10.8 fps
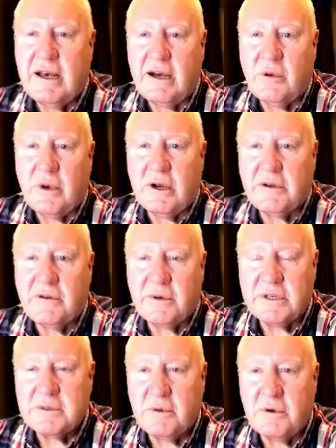I went on to
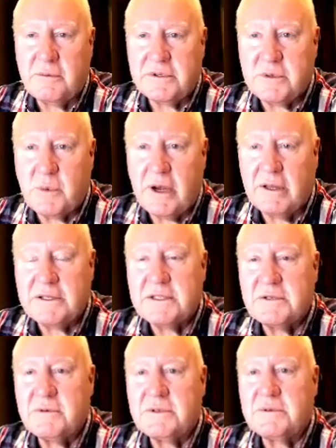explore
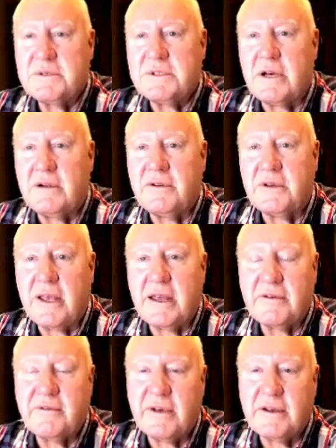Pozuelos, which was sold to
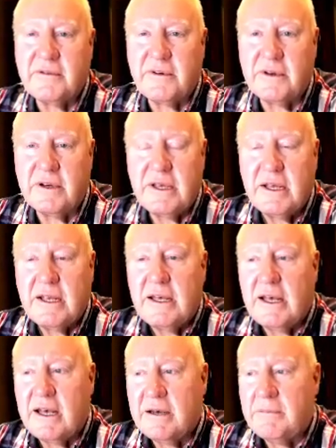Ganfeng for
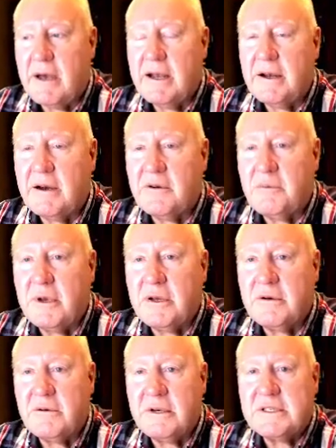800
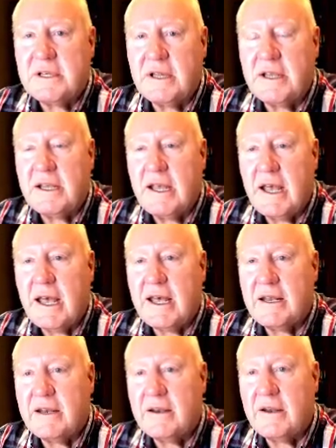million recently,
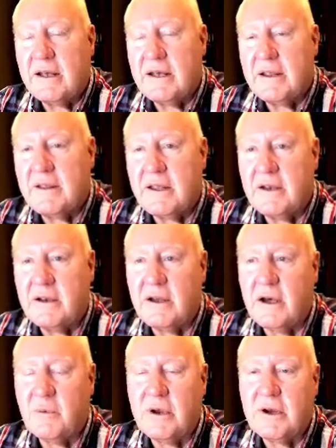and then
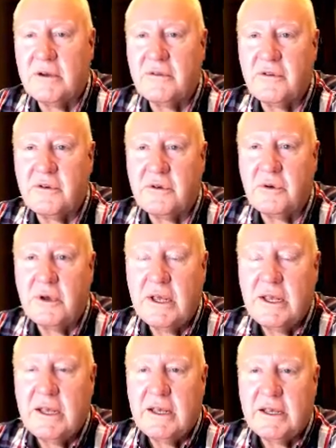I went on to
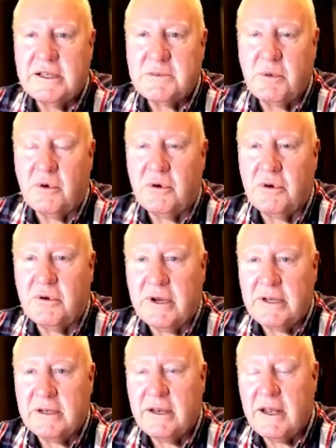explore
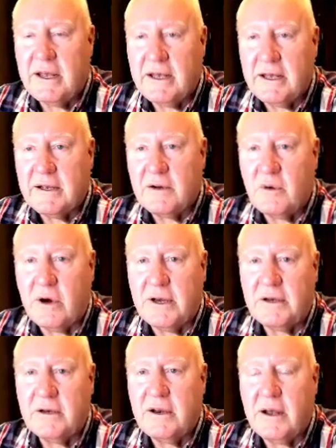in quite
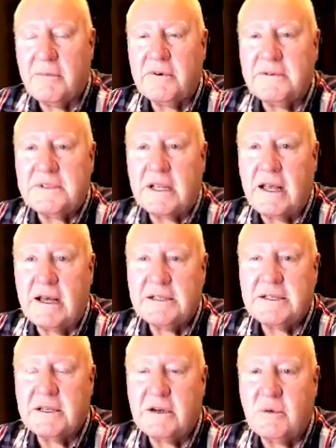a number of
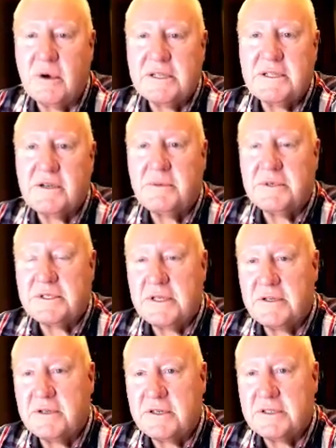salars in Kawasi,
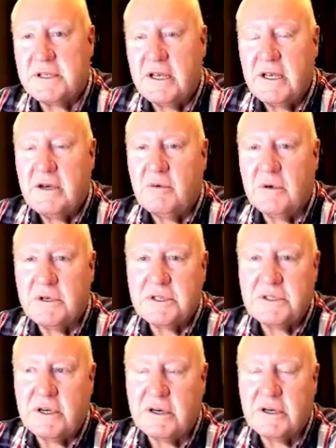Positos,
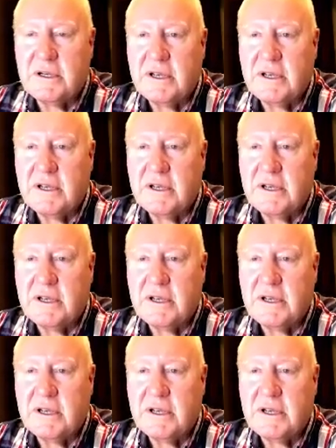Washatok,